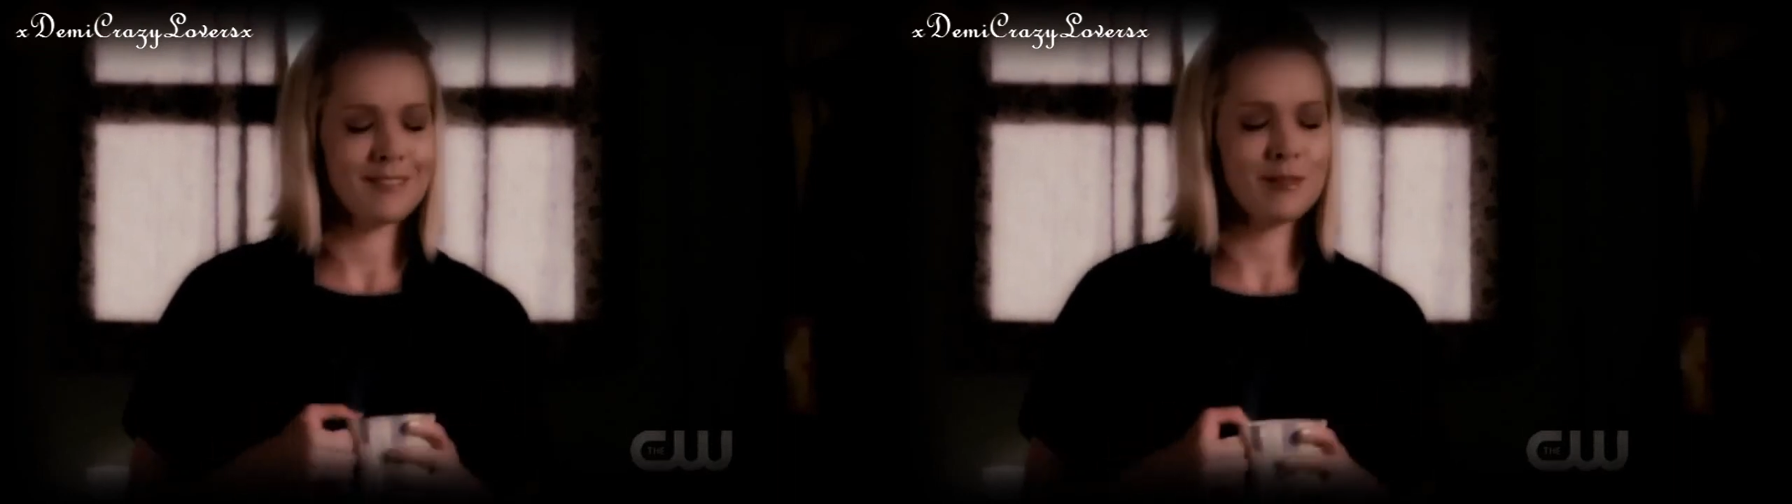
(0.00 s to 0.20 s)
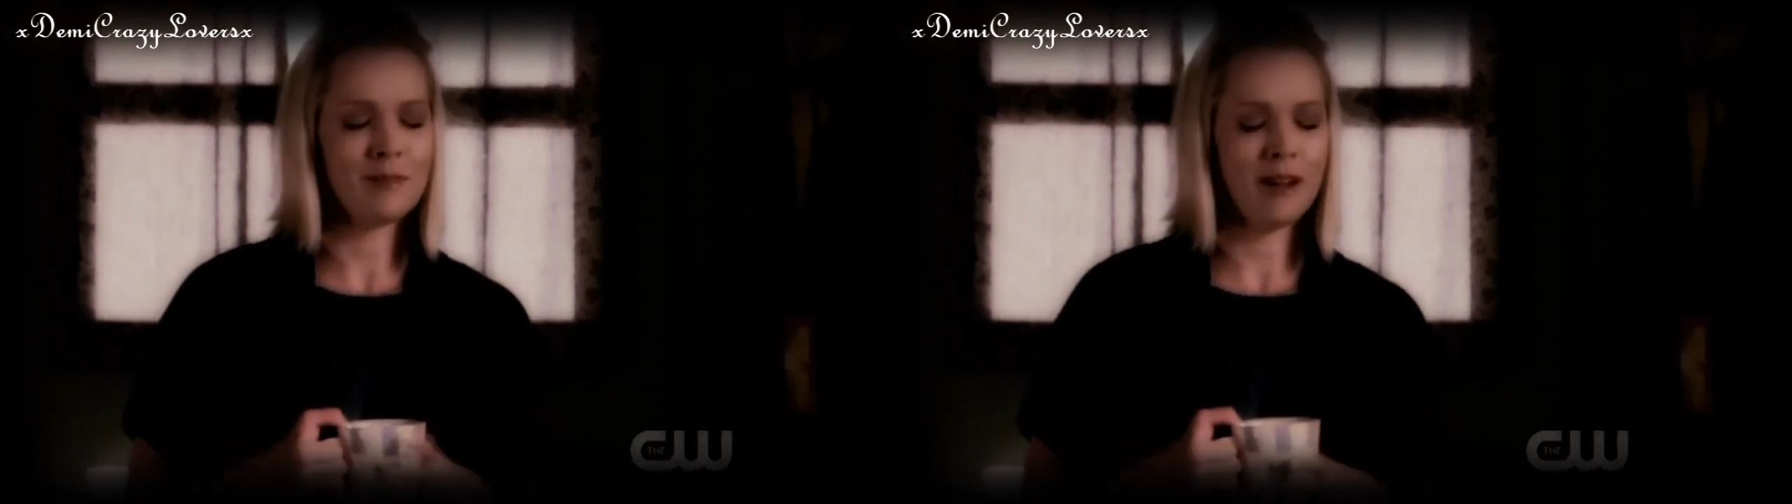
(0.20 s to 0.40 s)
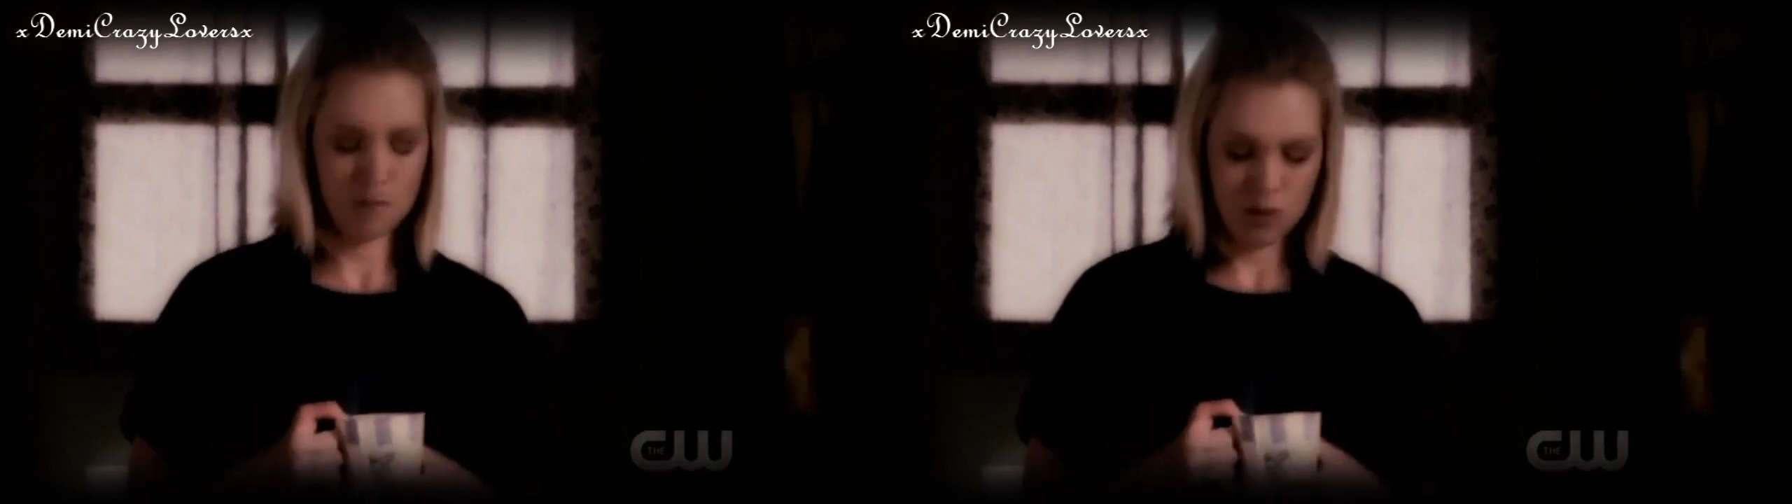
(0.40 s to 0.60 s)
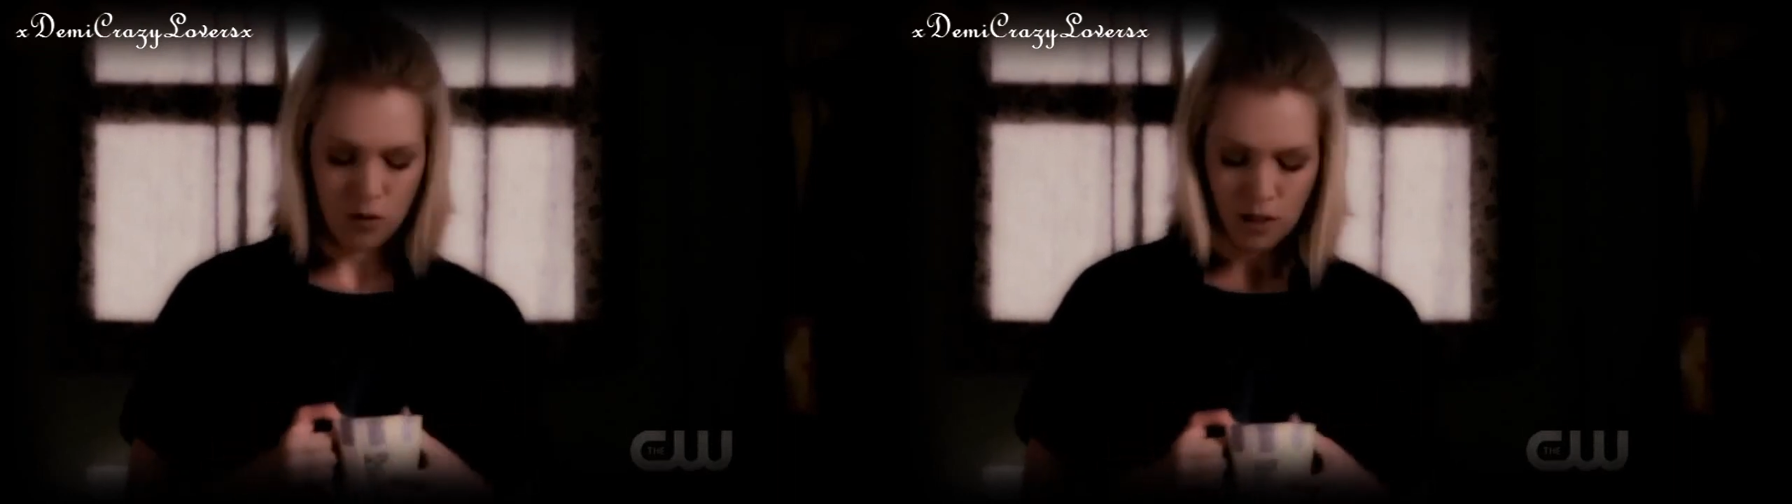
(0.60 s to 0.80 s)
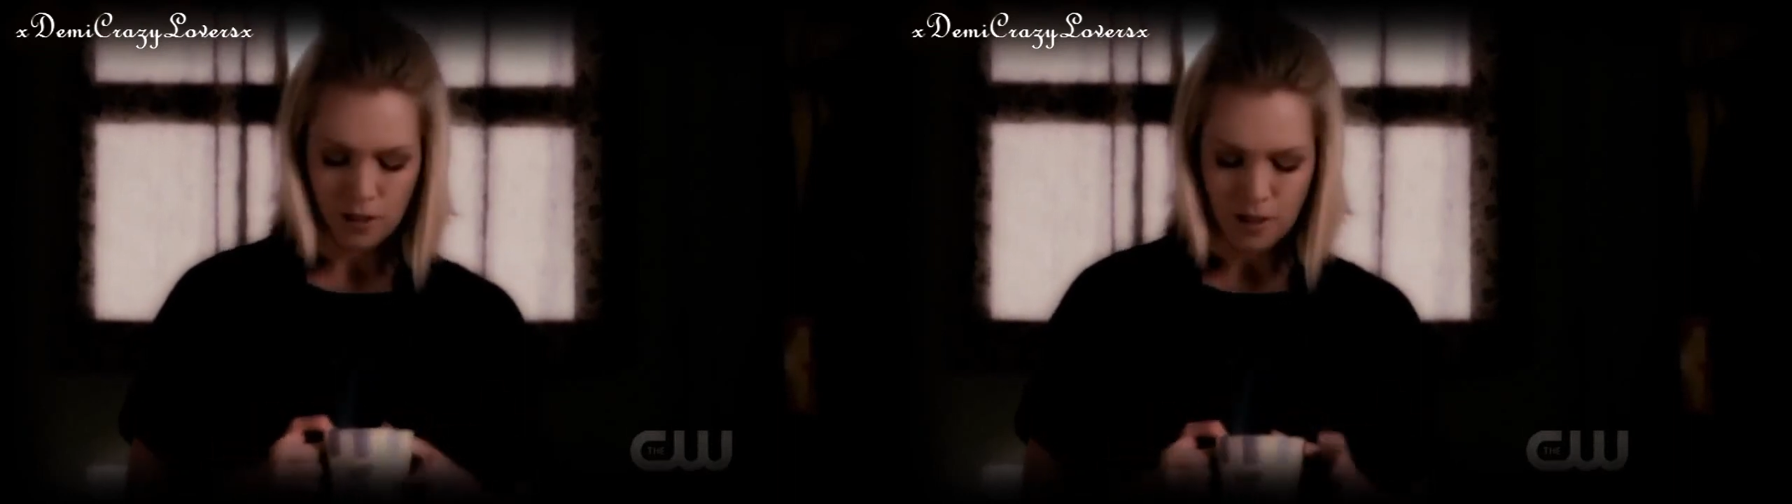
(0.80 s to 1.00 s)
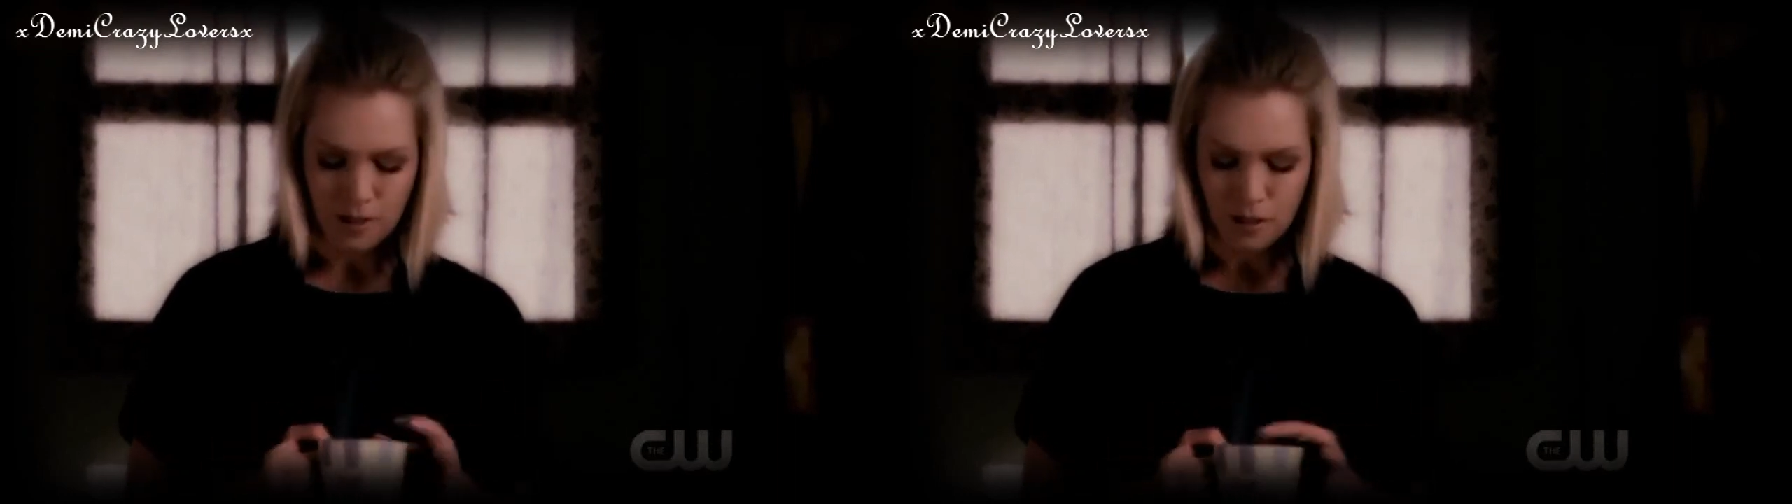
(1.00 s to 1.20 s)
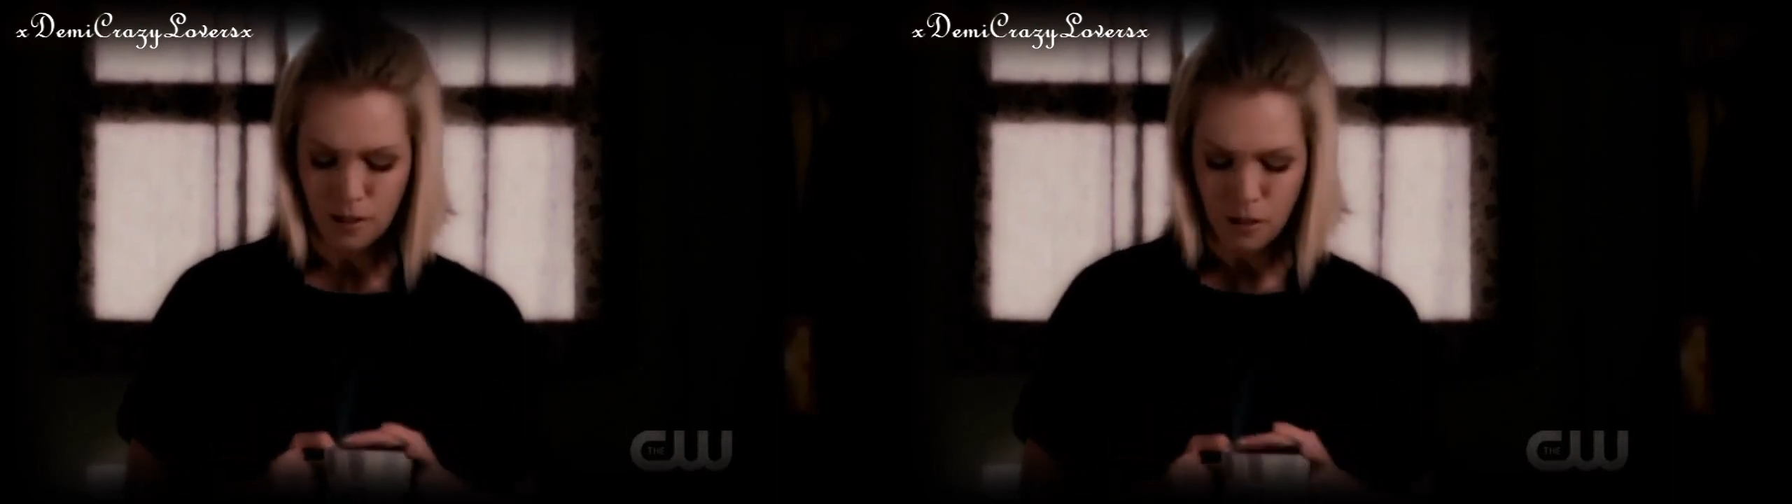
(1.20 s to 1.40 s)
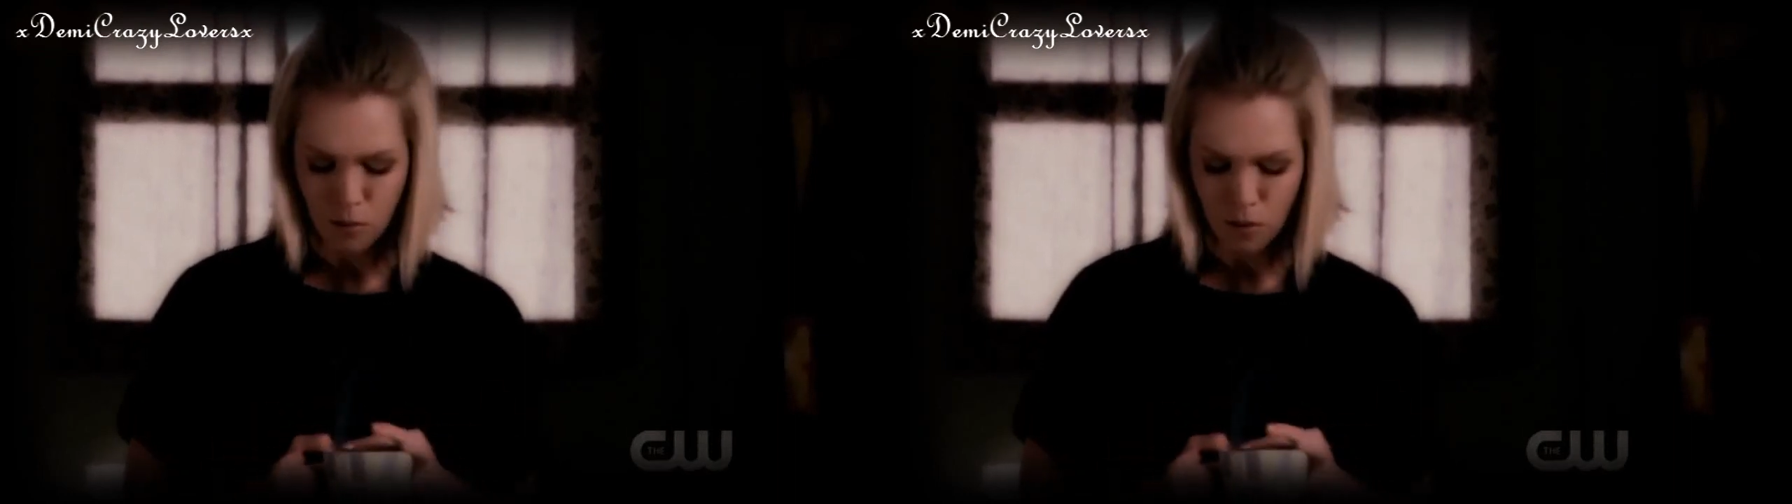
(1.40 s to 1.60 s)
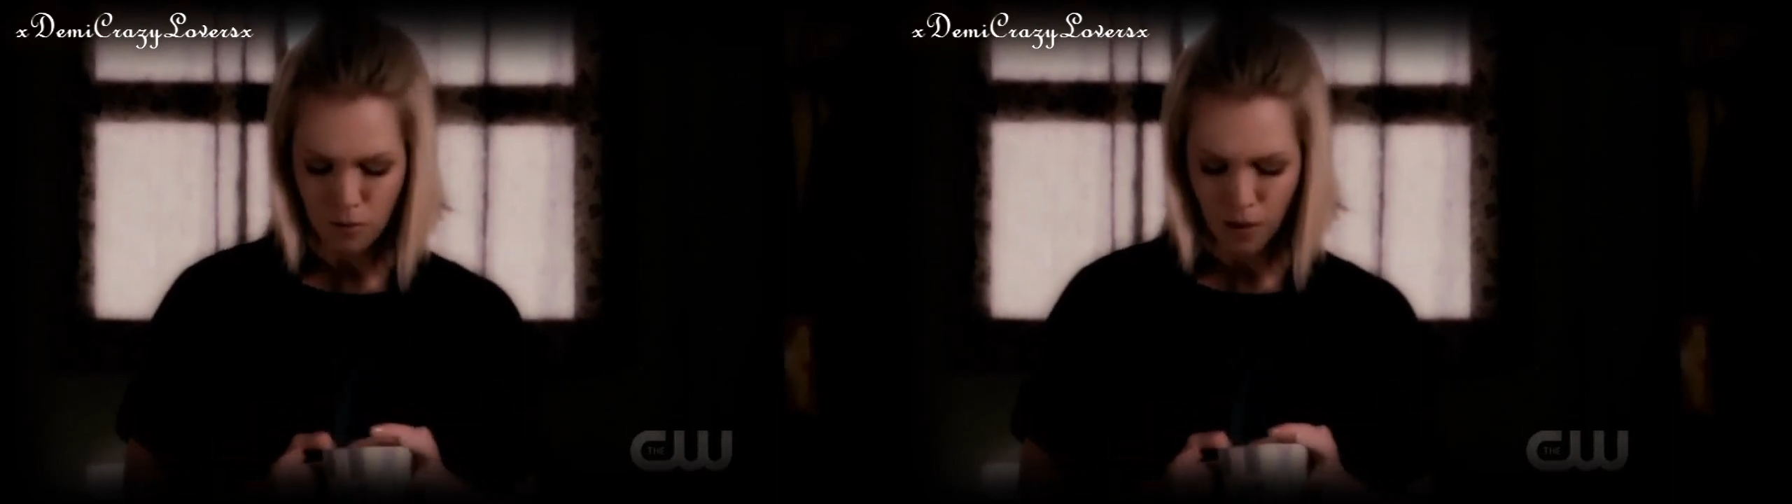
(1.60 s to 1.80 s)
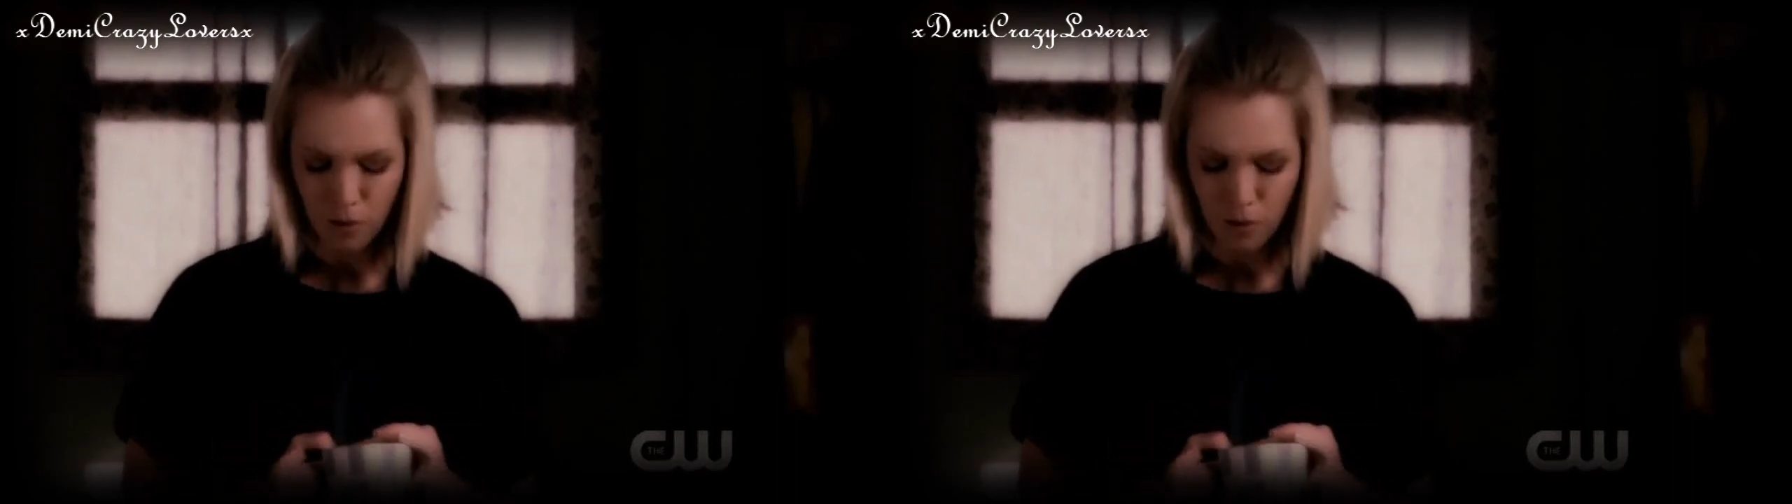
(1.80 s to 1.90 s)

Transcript: and remind me of what a colossal disappointment I